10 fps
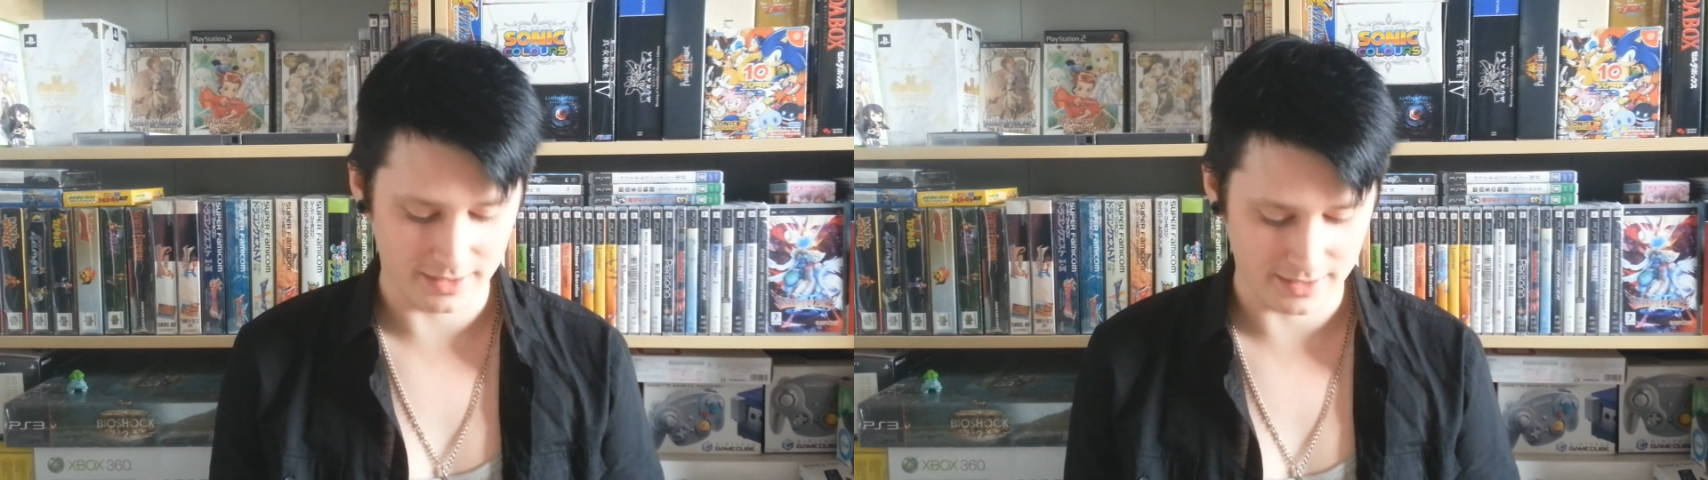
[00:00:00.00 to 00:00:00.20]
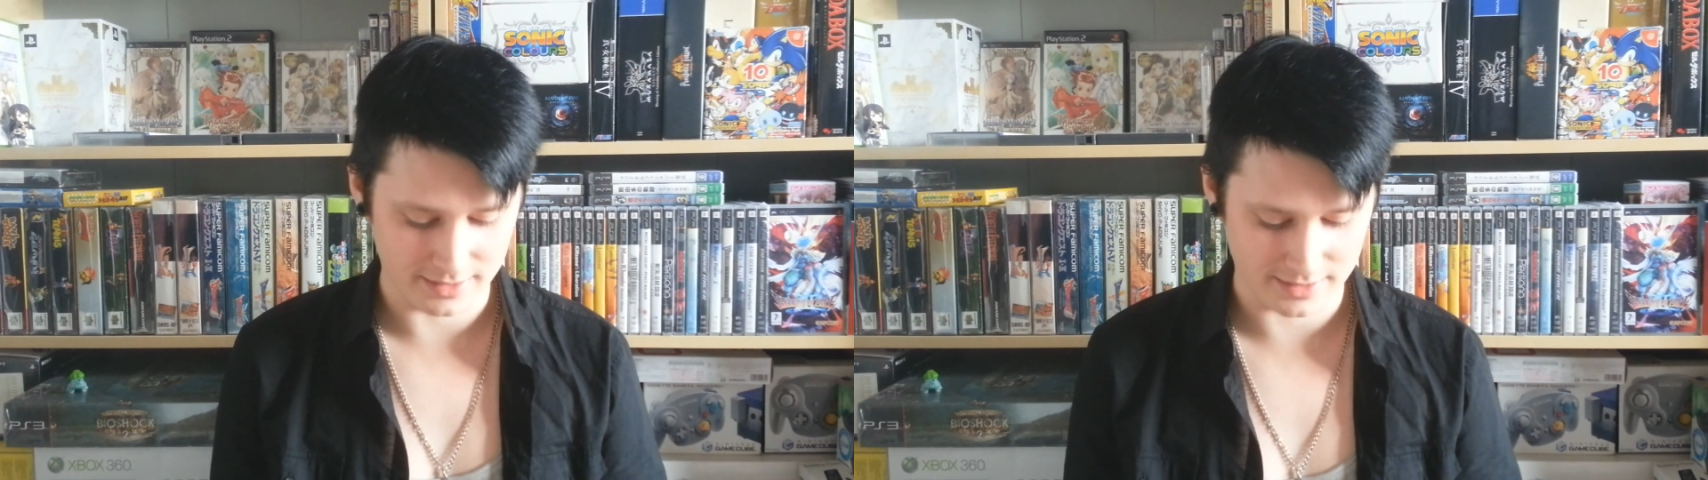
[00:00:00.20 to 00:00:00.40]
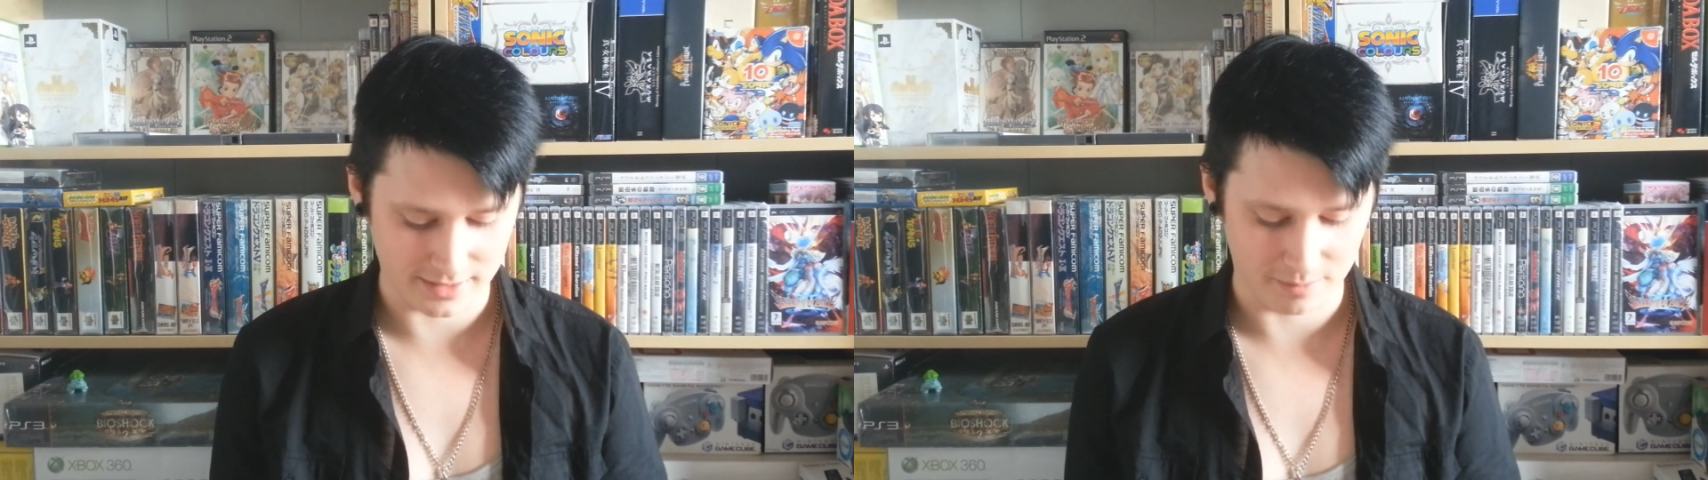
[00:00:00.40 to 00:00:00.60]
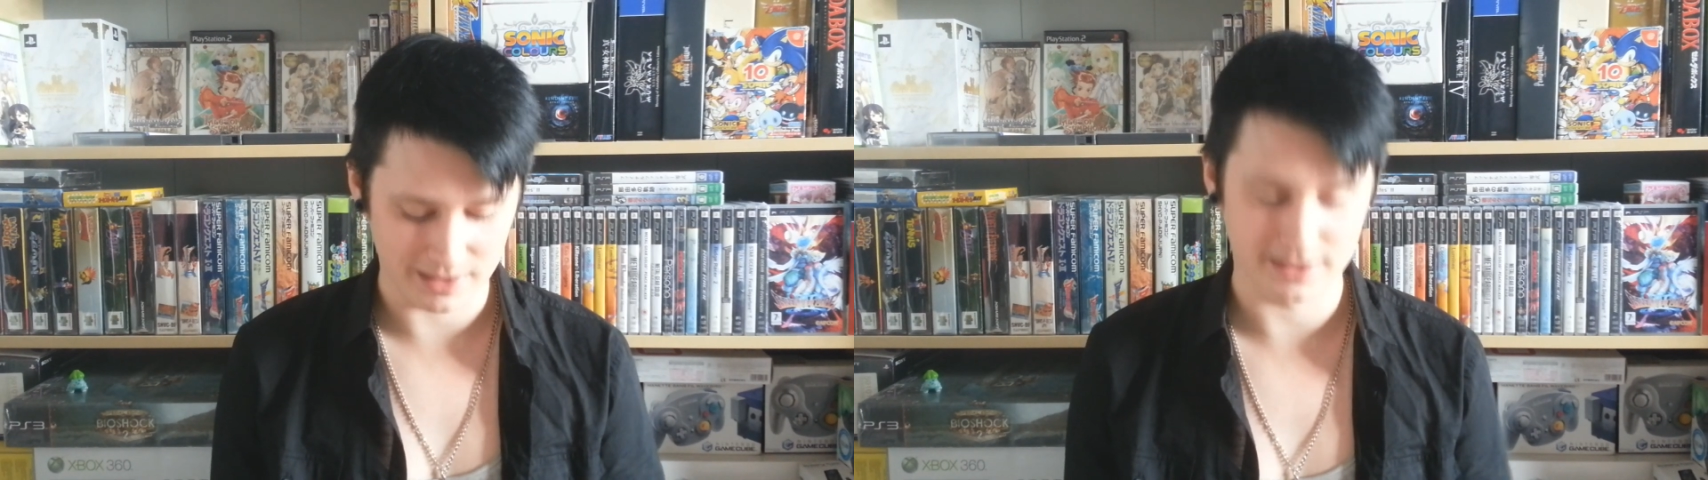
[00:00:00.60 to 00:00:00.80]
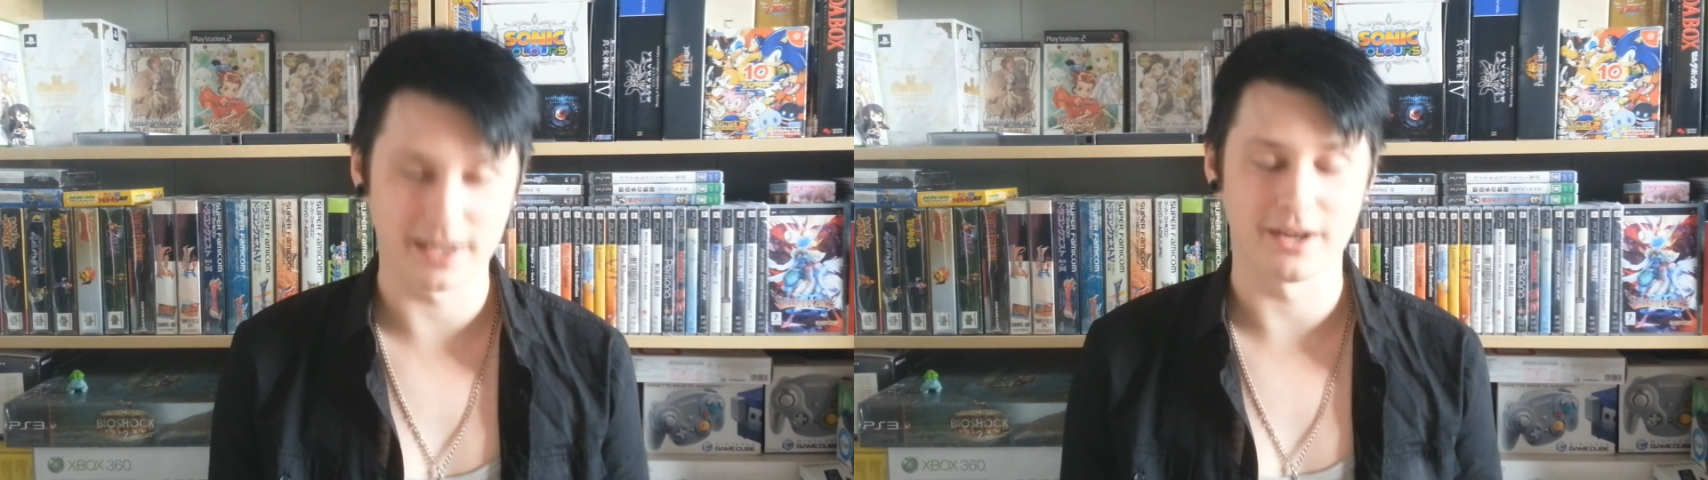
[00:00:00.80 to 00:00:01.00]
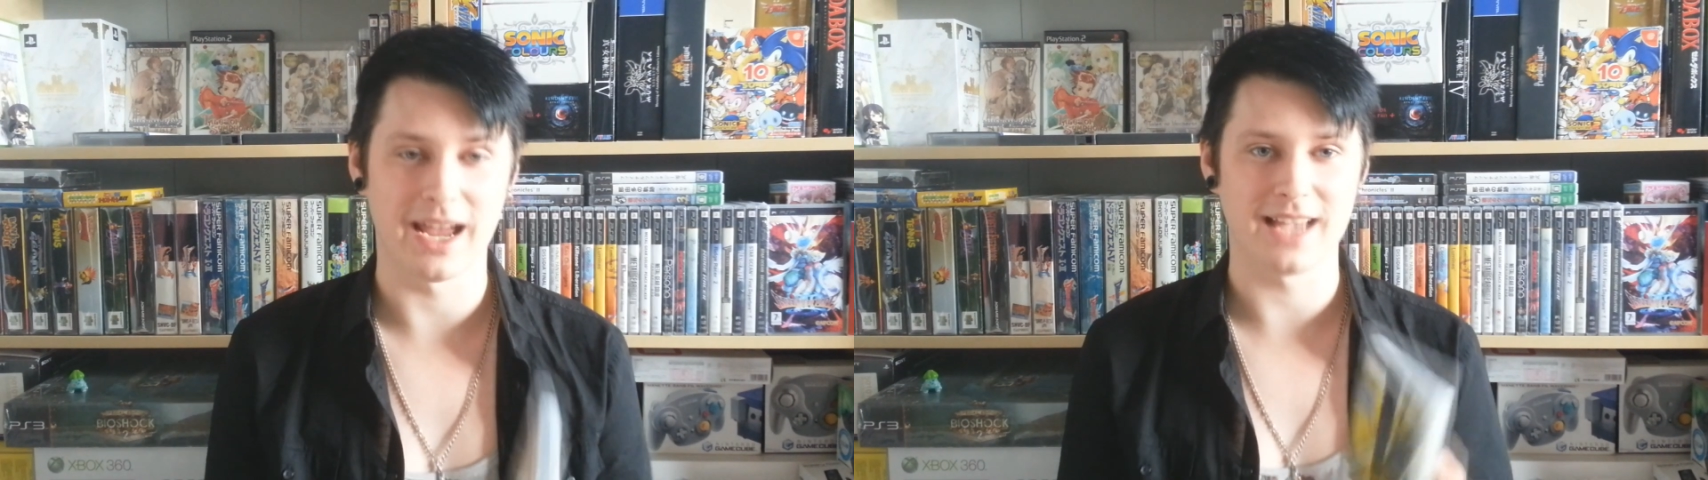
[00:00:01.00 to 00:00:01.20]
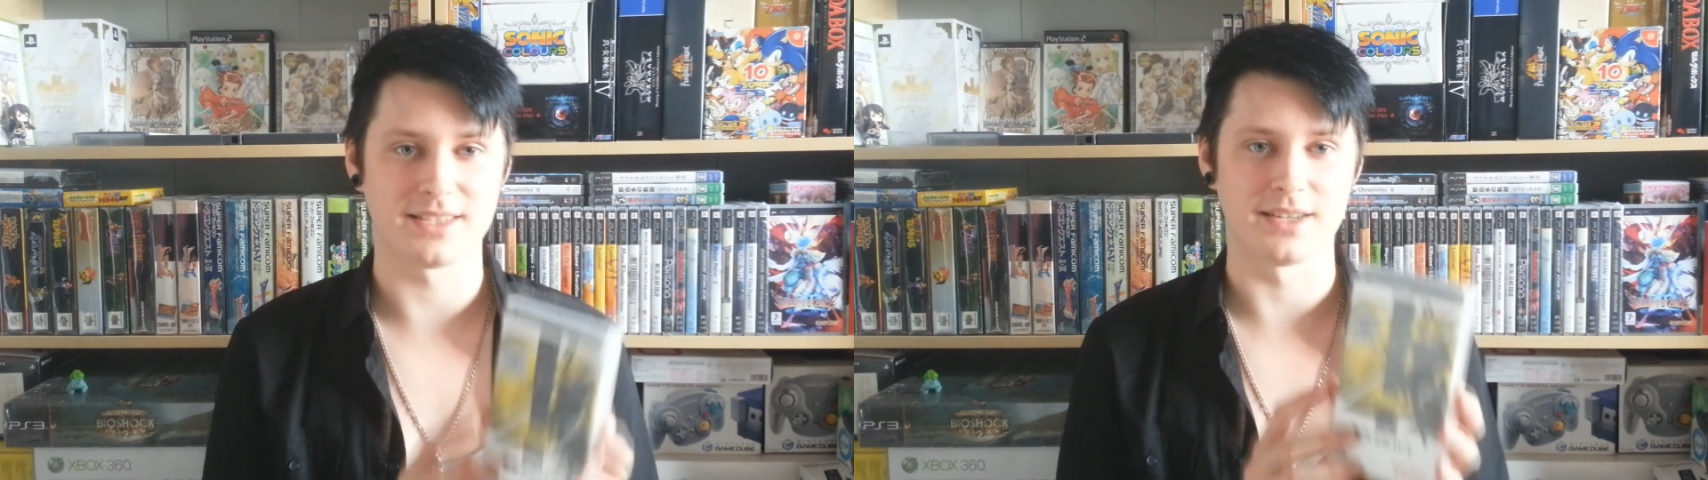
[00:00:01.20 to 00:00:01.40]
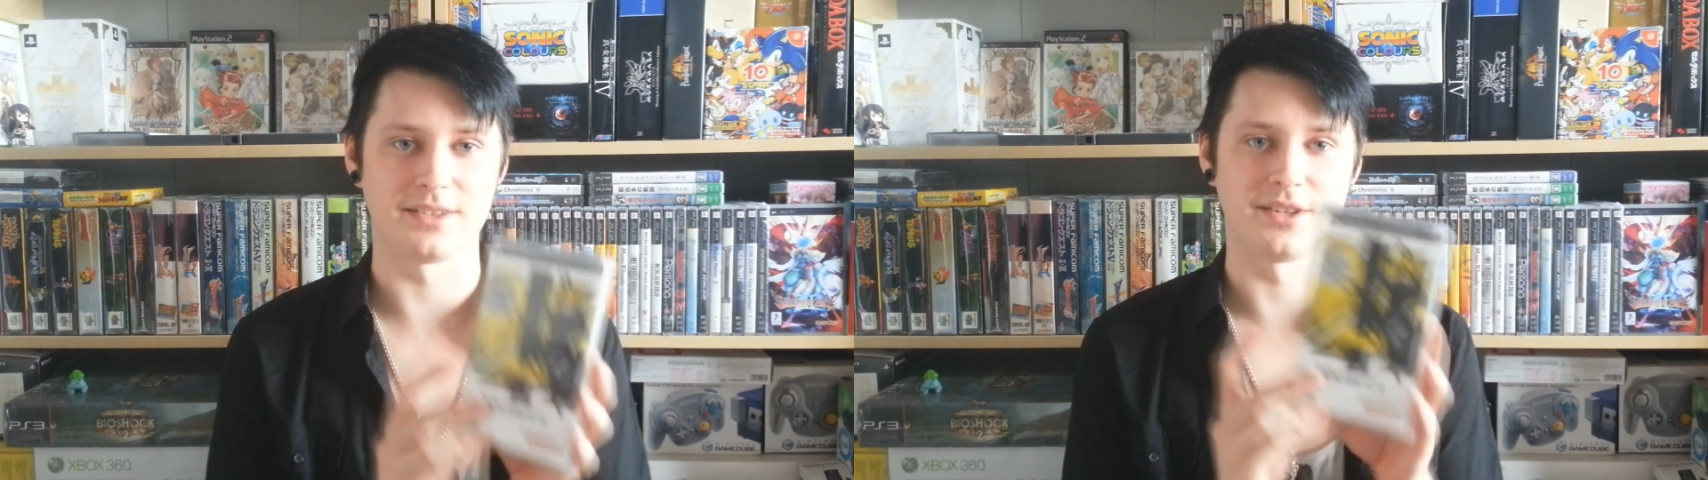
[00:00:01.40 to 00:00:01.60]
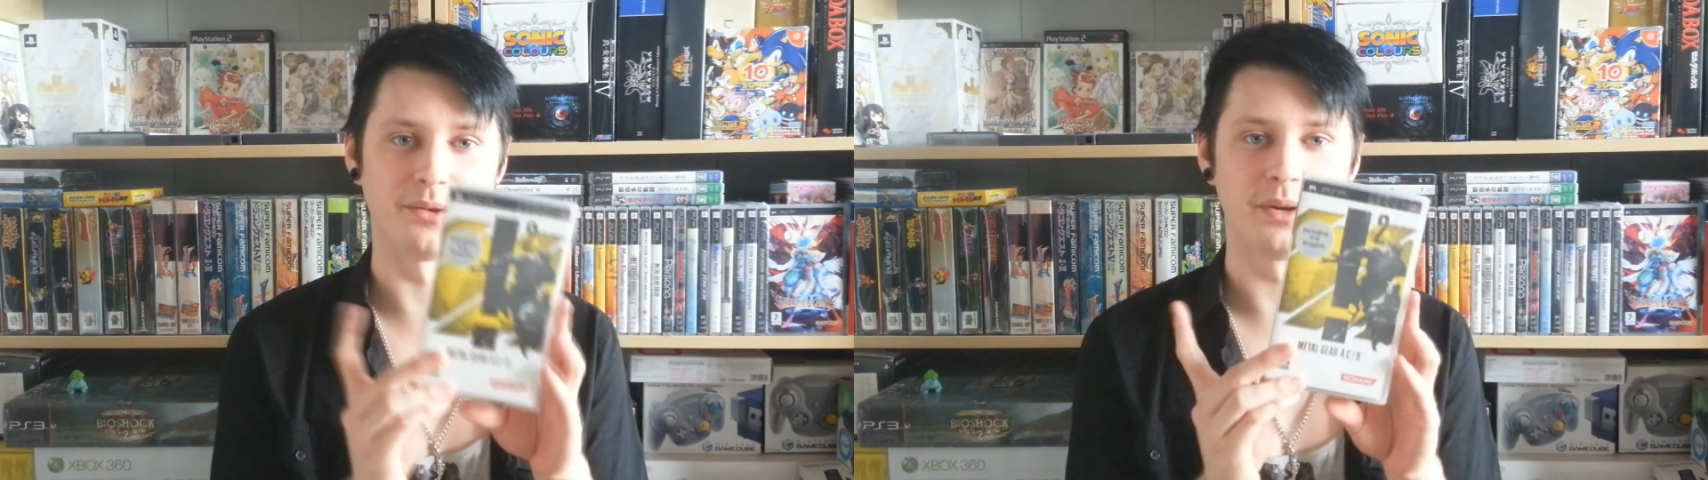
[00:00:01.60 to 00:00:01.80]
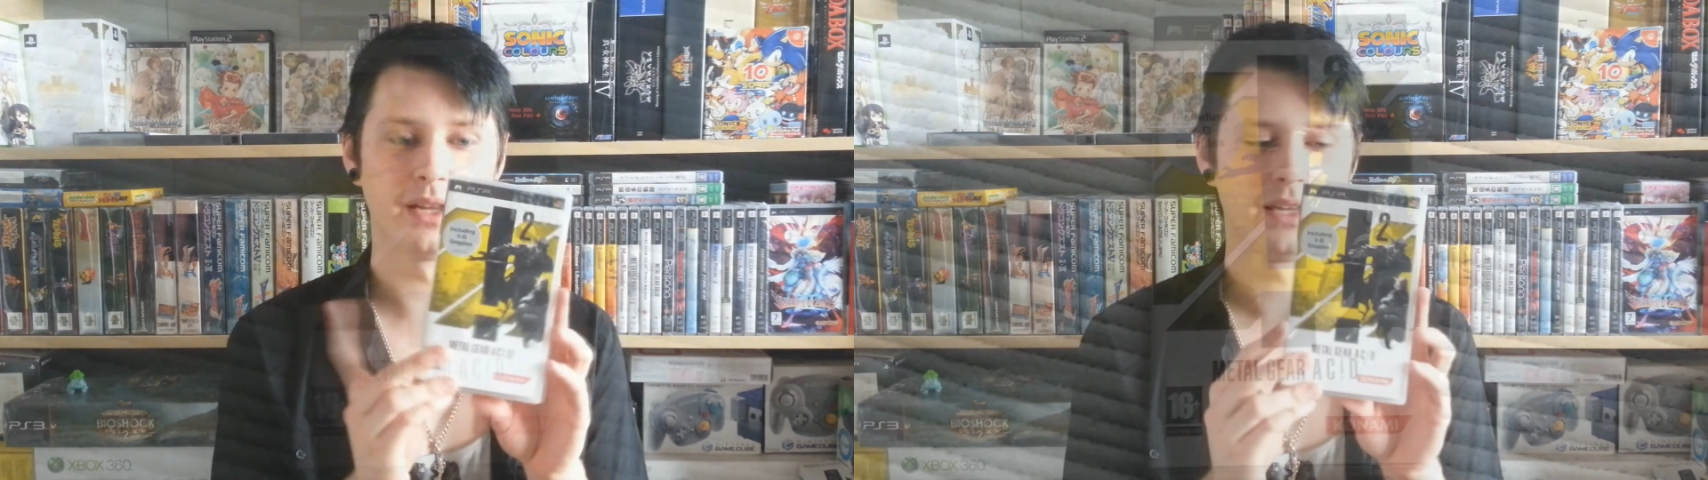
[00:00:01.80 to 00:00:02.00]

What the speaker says: is Metal Gear Acid 2.